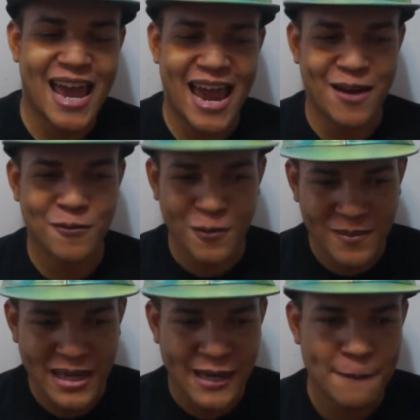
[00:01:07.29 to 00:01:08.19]
And for
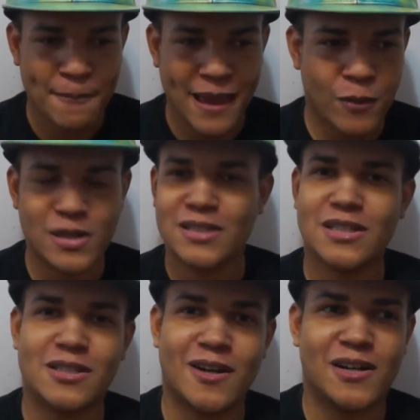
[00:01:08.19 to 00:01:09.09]
me, I wanted
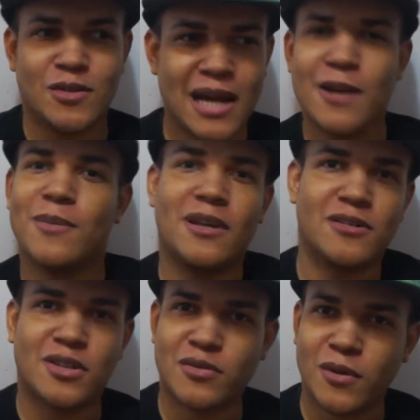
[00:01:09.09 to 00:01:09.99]
to start, it would kind of be
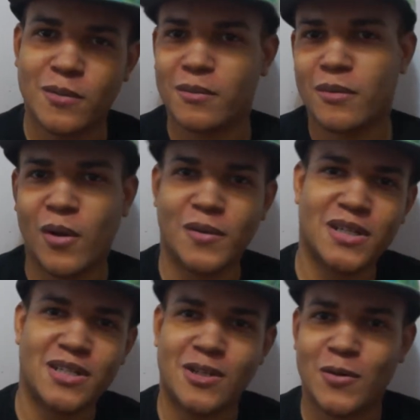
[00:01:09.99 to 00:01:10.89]
just from
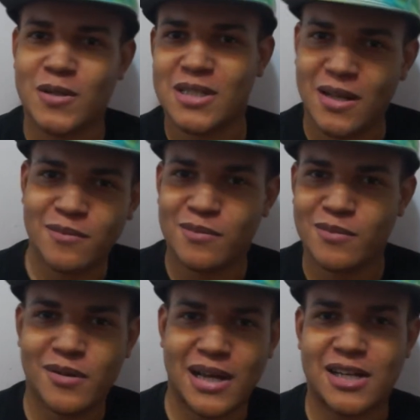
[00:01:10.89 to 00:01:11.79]
oldest to newest, and I'll
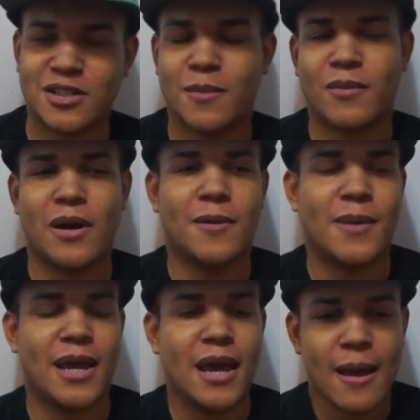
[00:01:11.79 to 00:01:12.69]
you know, kind of jump around a
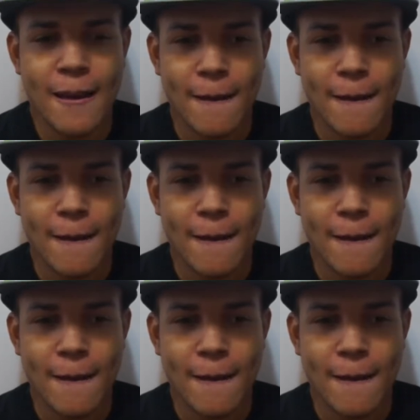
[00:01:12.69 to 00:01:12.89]
bit.